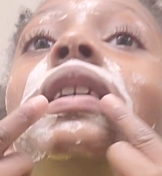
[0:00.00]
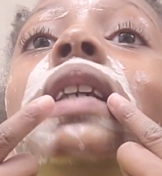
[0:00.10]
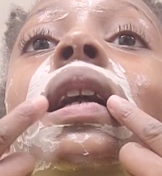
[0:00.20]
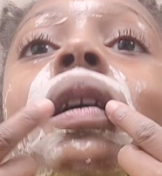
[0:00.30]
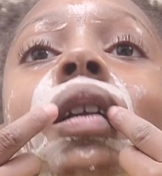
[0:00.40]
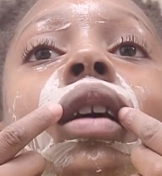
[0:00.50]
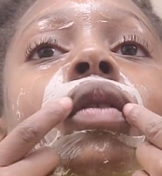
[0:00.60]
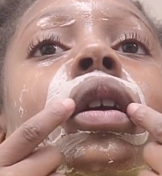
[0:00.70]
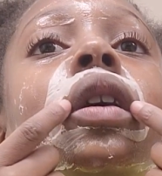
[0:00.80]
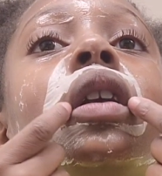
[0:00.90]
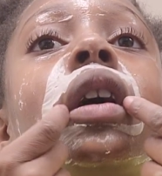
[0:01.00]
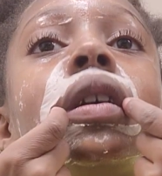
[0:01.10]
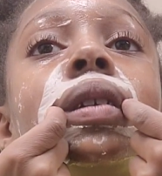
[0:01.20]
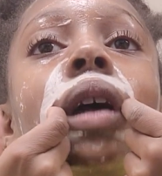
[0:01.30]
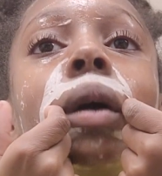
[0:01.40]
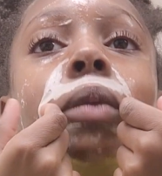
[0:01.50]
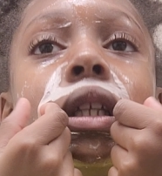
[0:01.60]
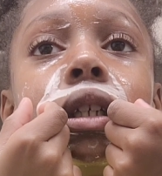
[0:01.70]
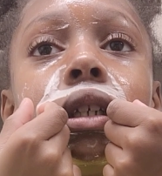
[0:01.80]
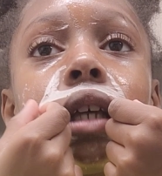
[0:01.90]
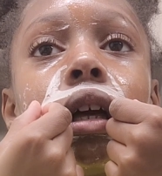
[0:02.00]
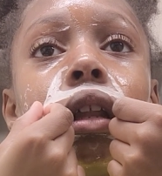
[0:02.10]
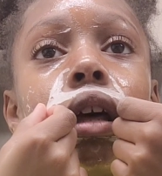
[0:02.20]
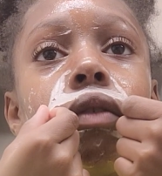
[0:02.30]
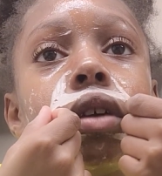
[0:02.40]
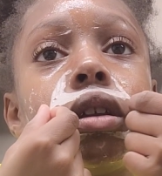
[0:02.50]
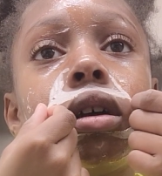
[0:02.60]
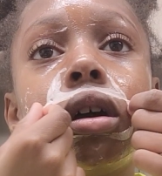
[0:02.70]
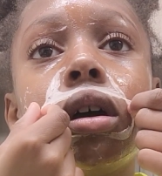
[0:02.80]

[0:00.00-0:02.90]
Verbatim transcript: it said 11 on that. I meant to say 11.